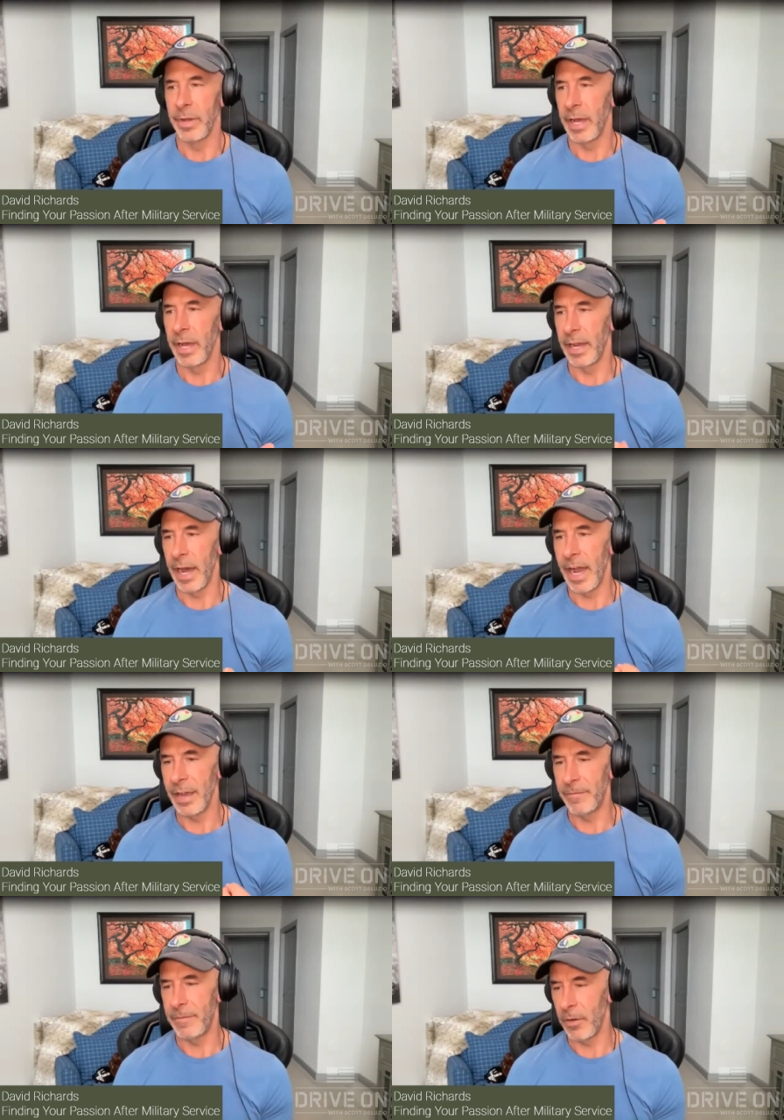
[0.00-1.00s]
And I
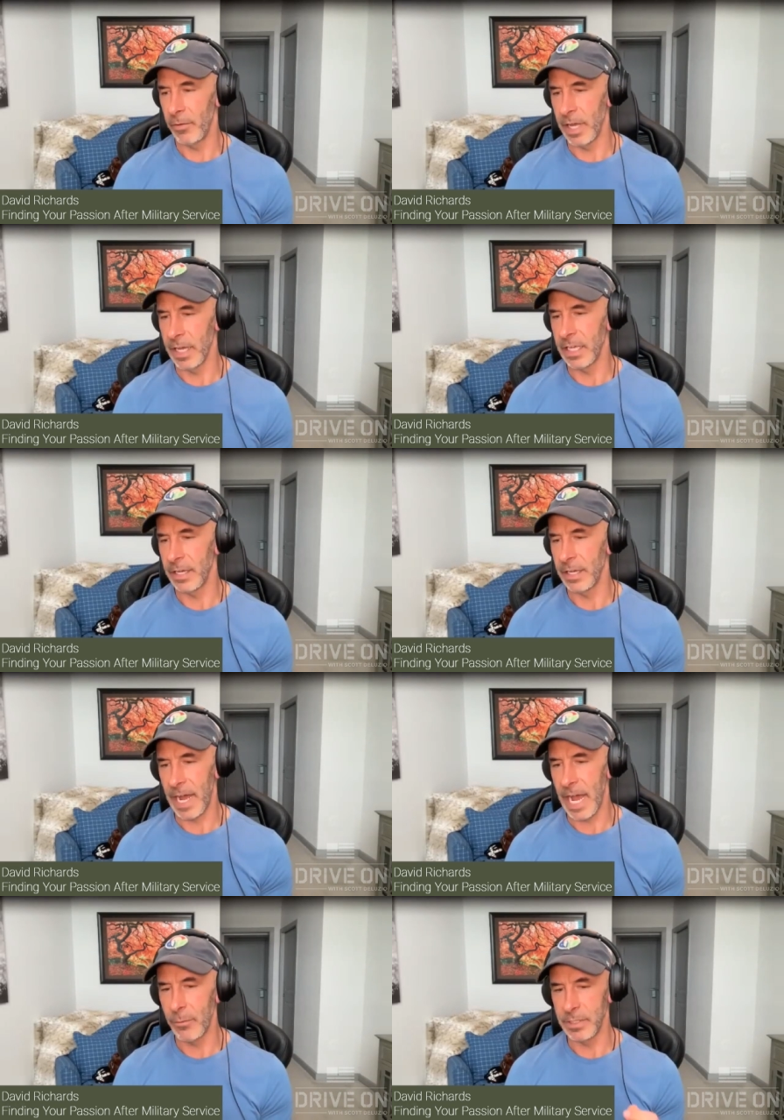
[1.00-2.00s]
felt like if
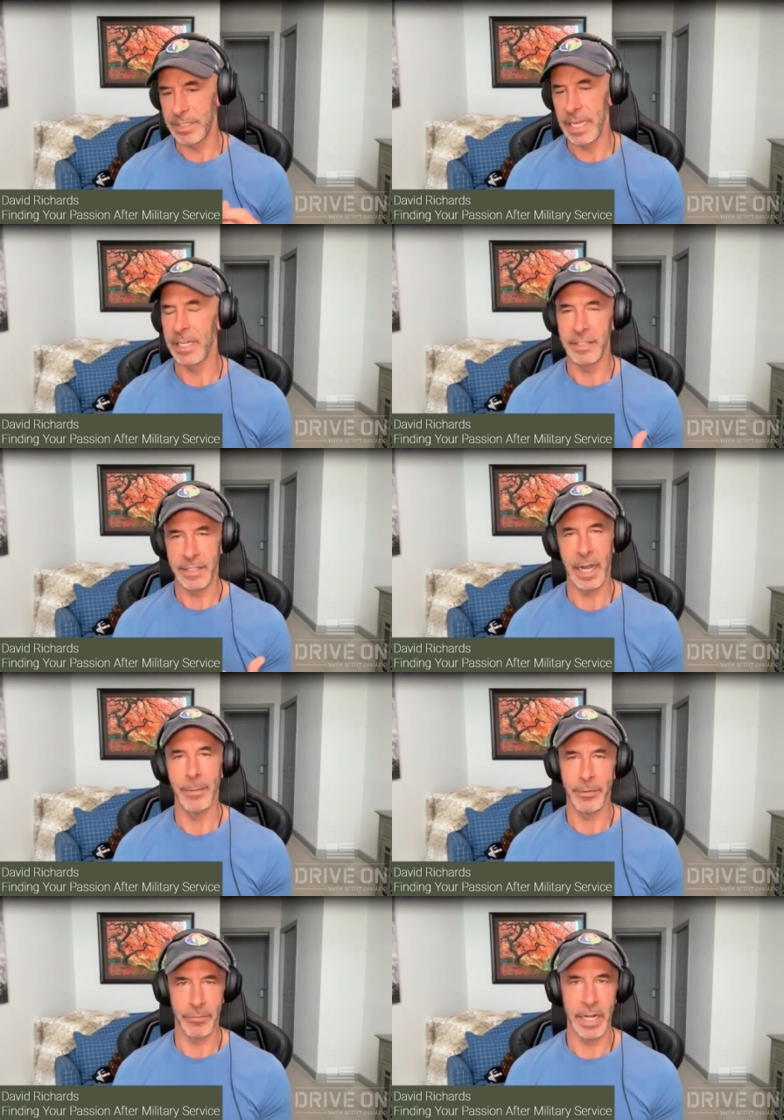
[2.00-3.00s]
I was taking the time
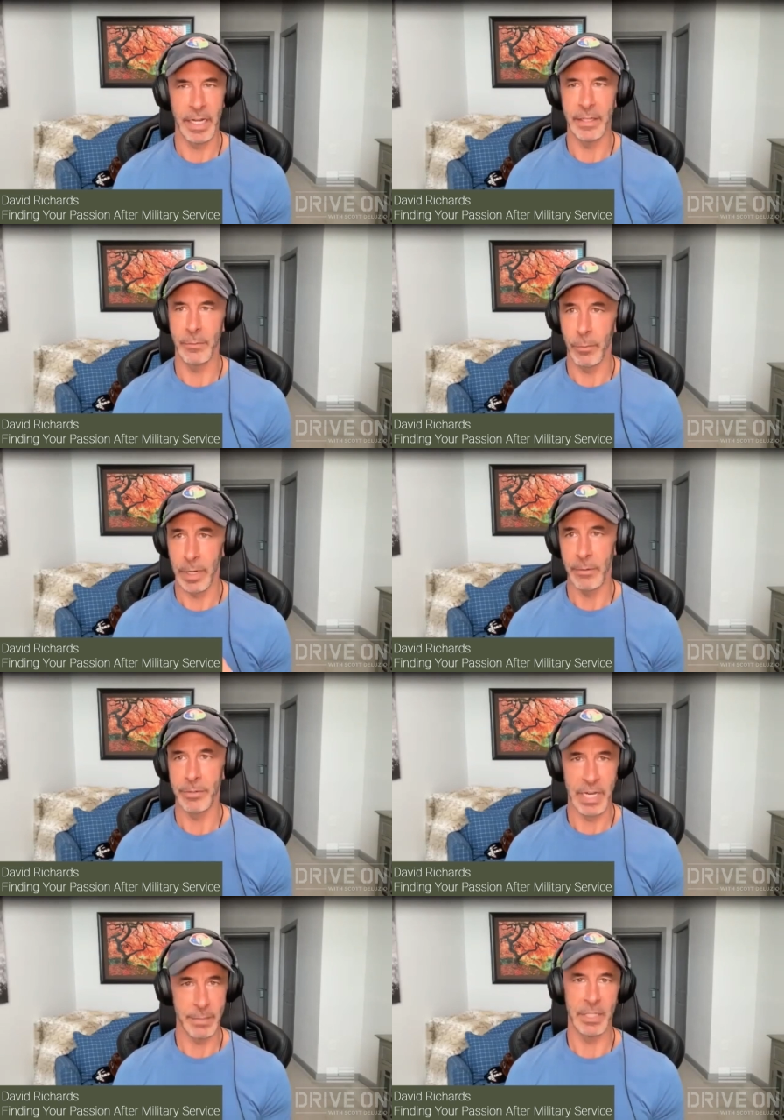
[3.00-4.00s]
to write, that what I was
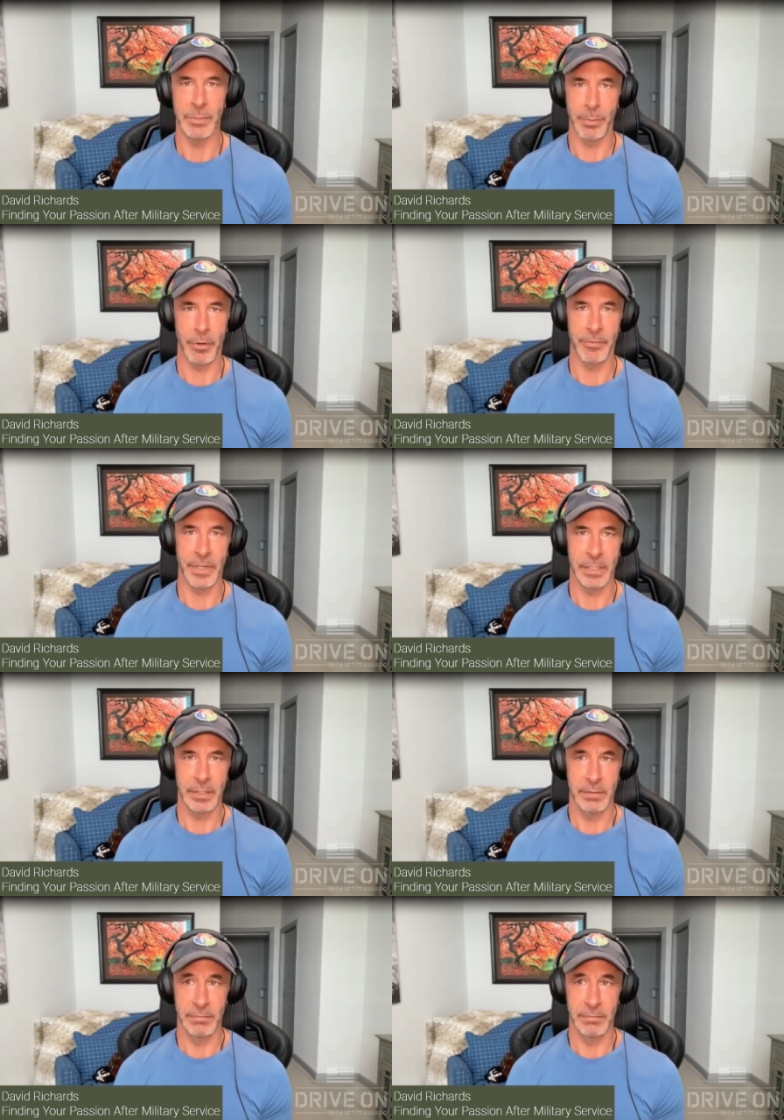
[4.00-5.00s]
writing must be perfect.
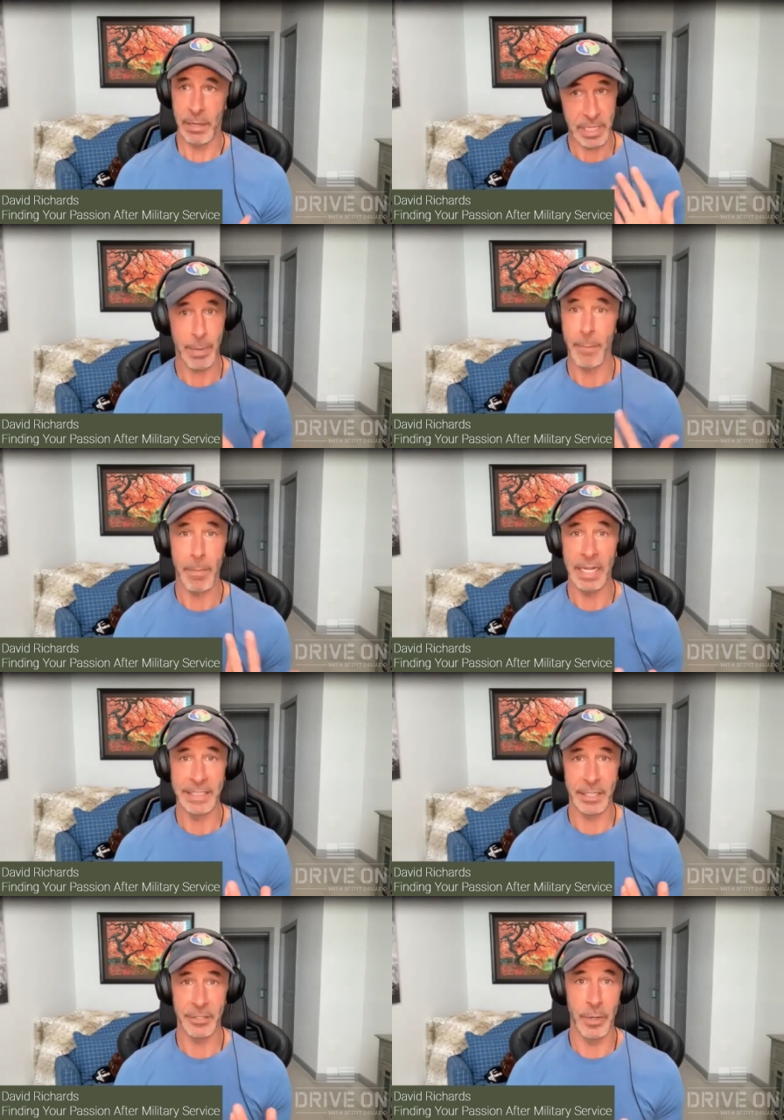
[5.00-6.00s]
That was kind of my
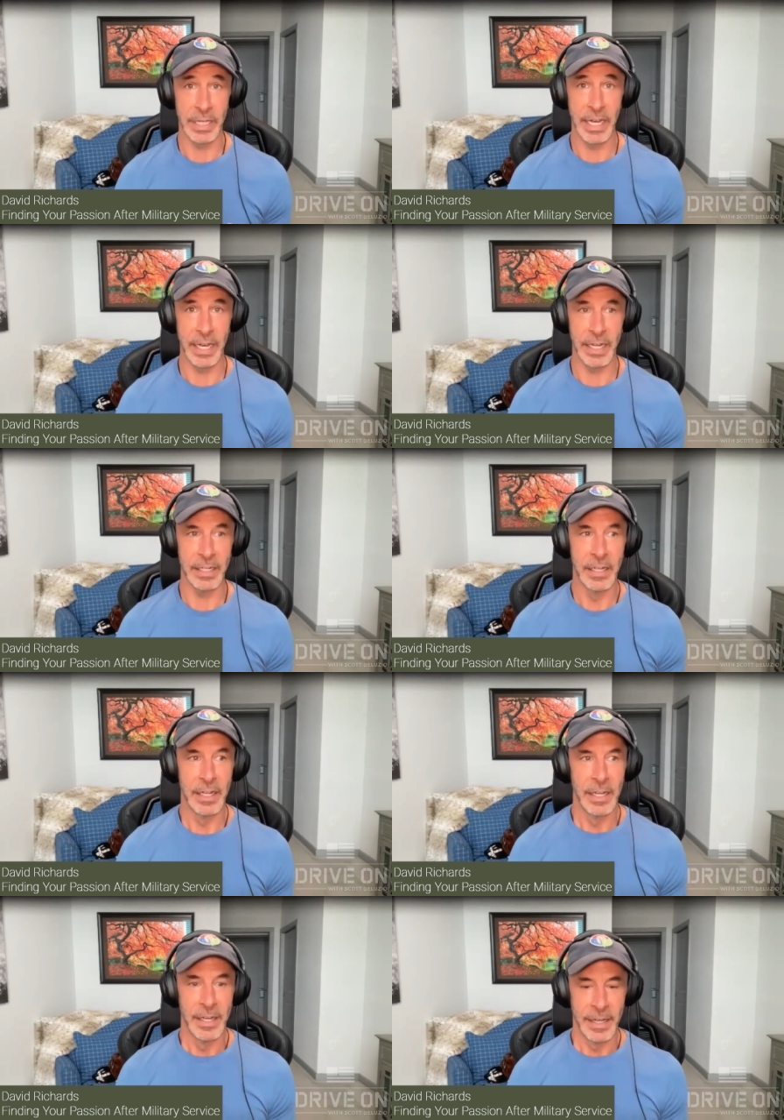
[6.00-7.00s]
mindset going in
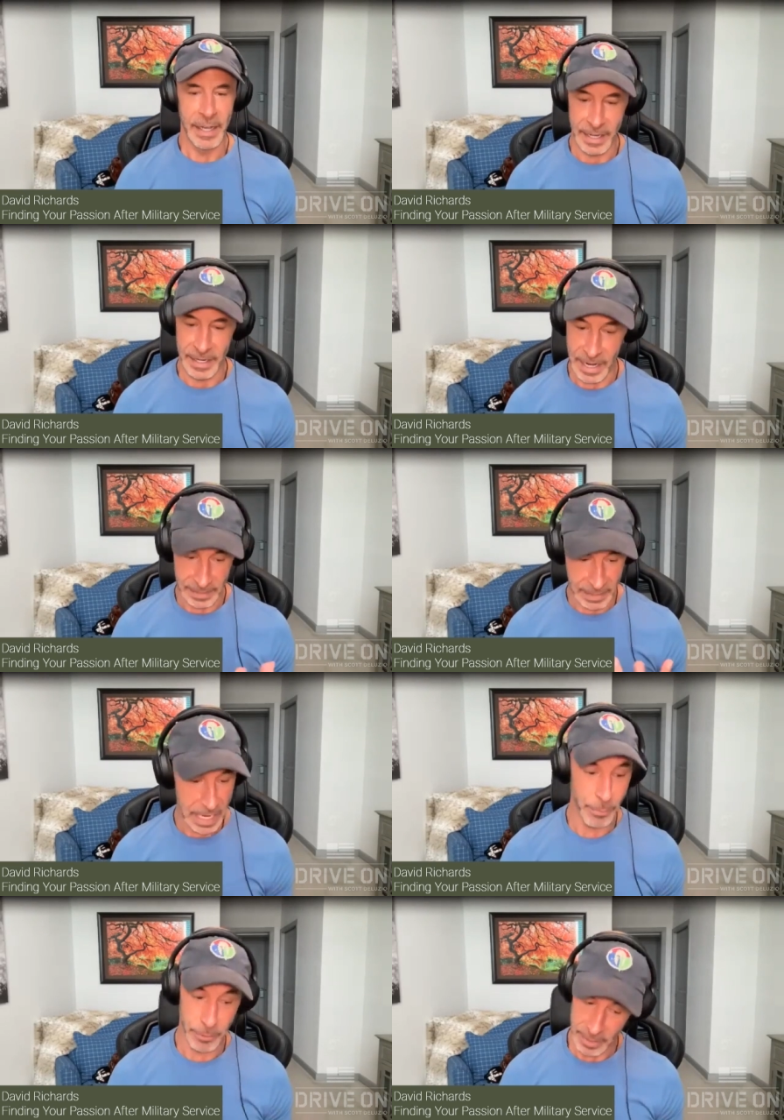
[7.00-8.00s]
and I
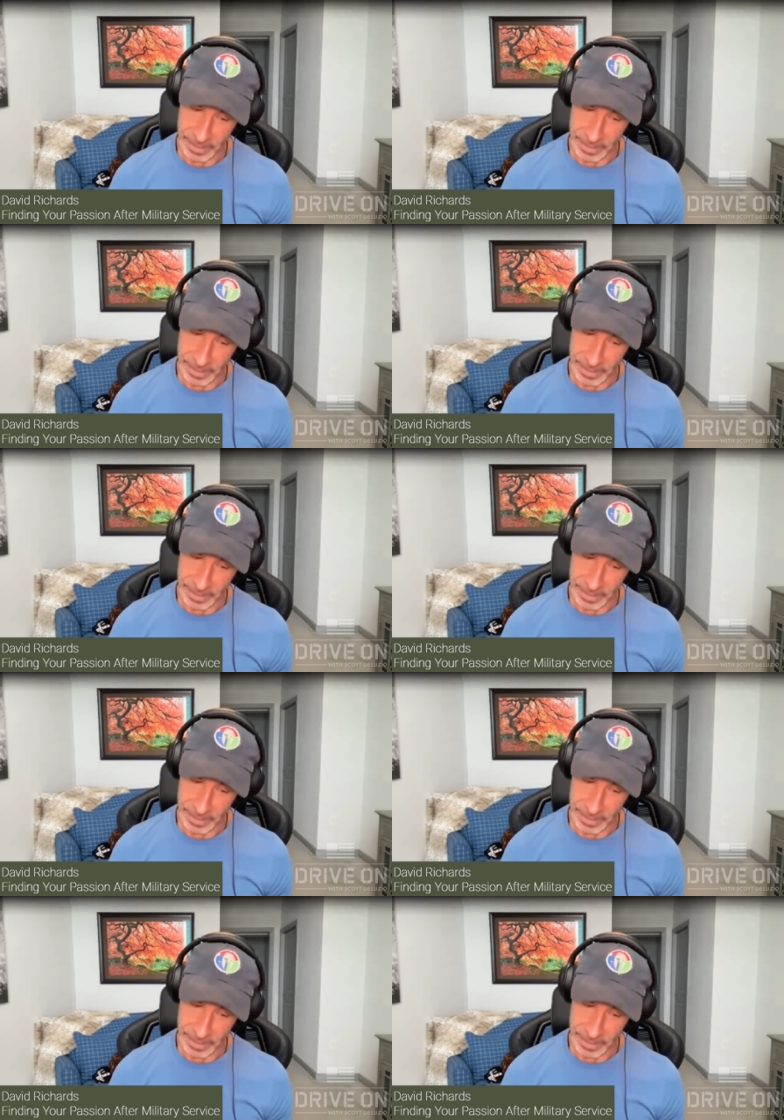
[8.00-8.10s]
labored. Like